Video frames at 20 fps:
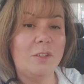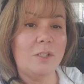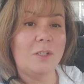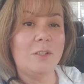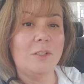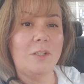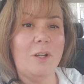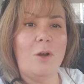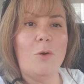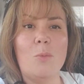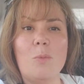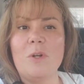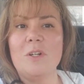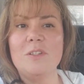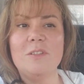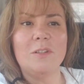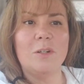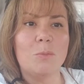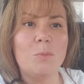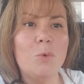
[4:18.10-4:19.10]
and how
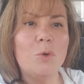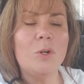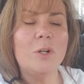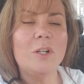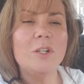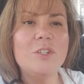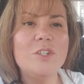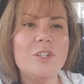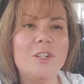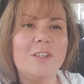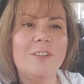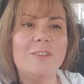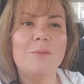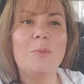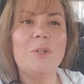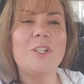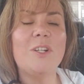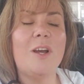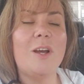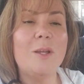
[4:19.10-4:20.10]
much their mortgage is,
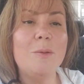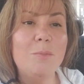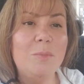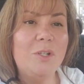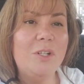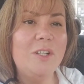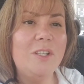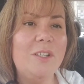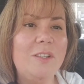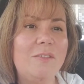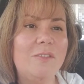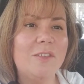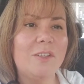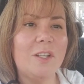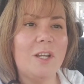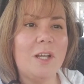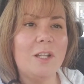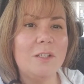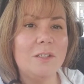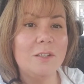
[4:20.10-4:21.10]
but I believe
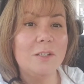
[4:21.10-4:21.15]
that